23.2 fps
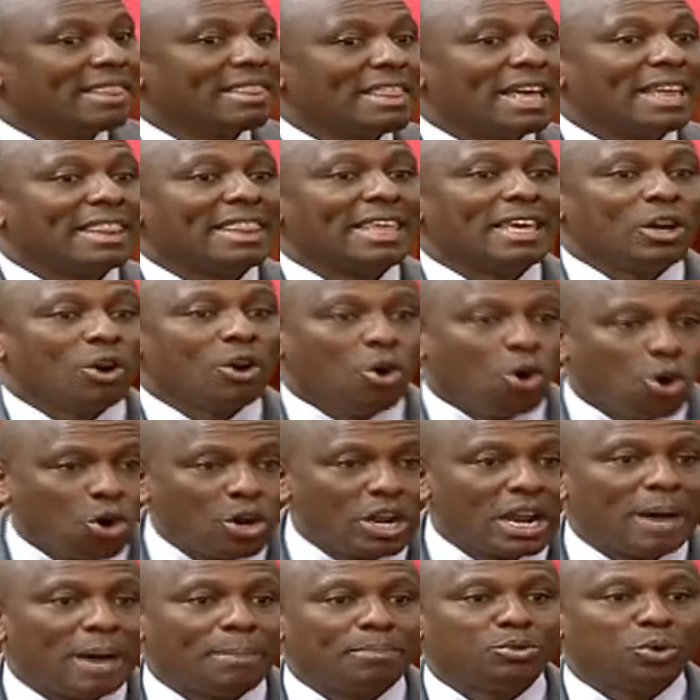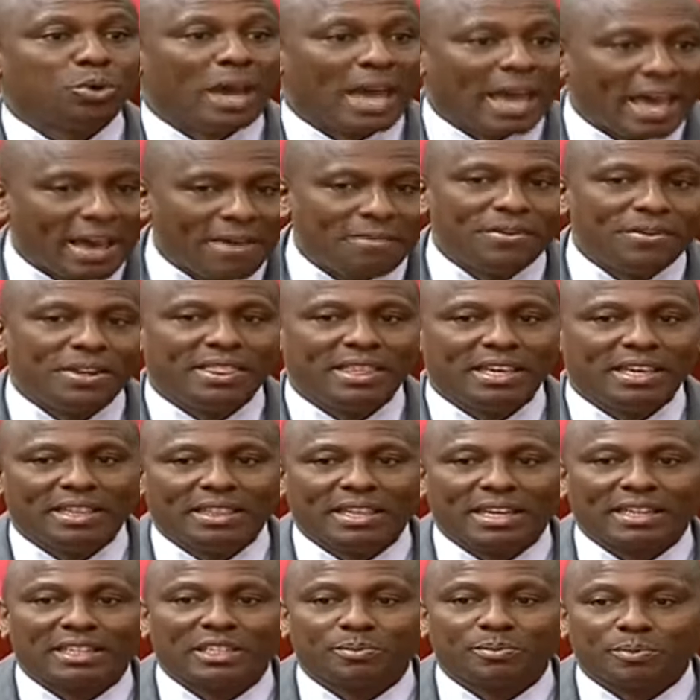that they own up to everything that is